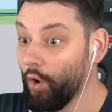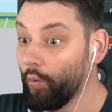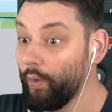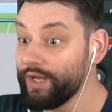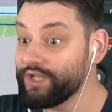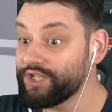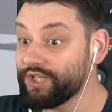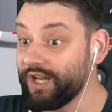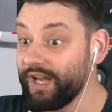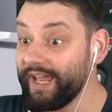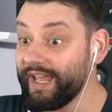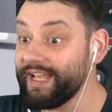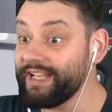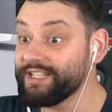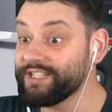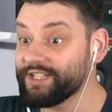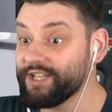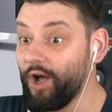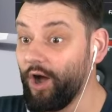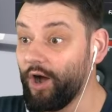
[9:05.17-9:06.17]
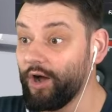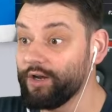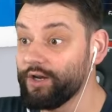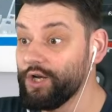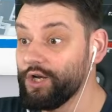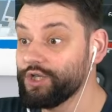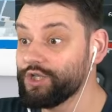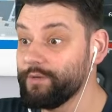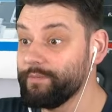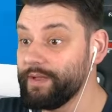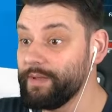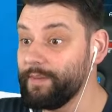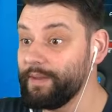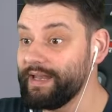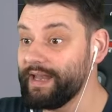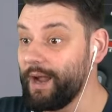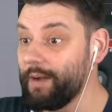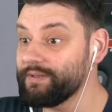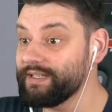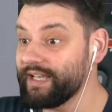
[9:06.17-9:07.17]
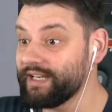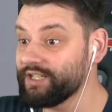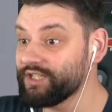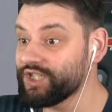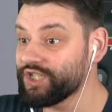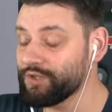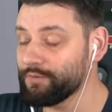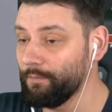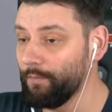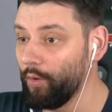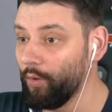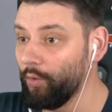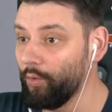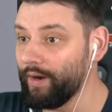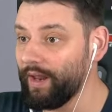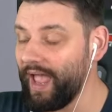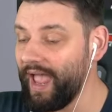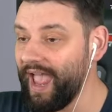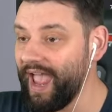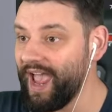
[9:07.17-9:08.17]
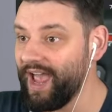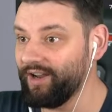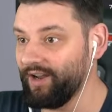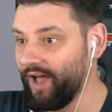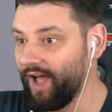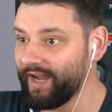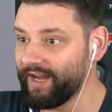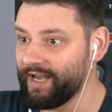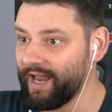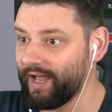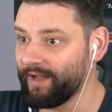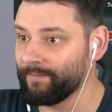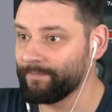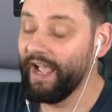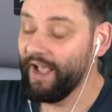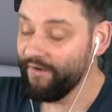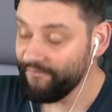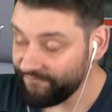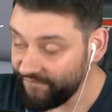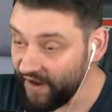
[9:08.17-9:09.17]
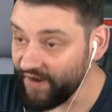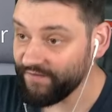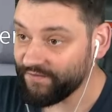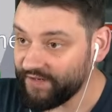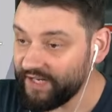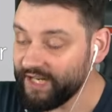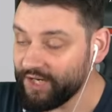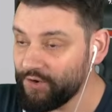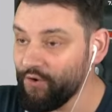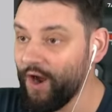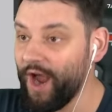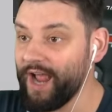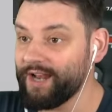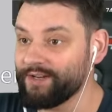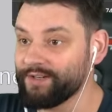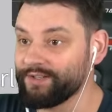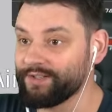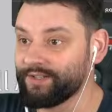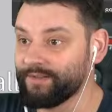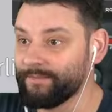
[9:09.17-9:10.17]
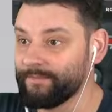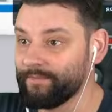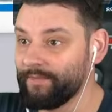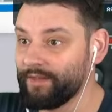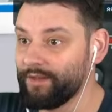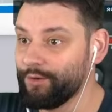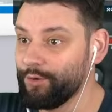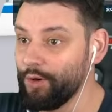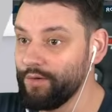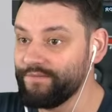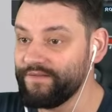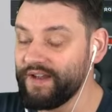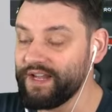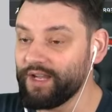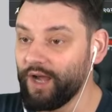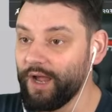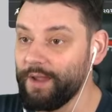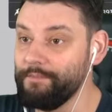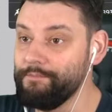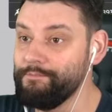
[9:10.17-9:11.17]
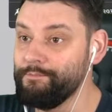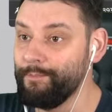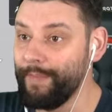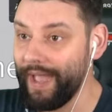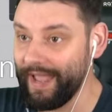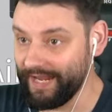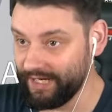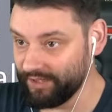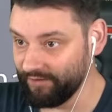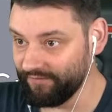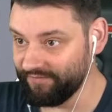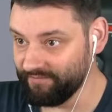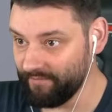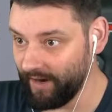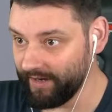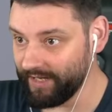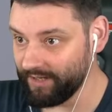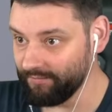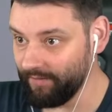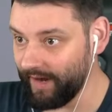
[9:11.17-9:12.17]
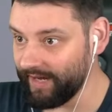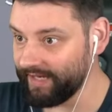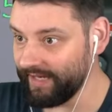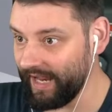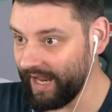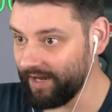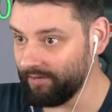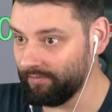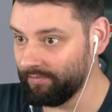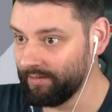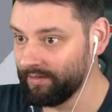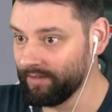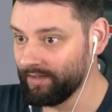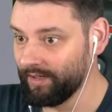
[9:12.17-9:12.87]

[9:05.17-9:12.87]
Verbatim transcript: which leads on to me being able to get a small airliner. 50 grand. You think I'm made of money right now?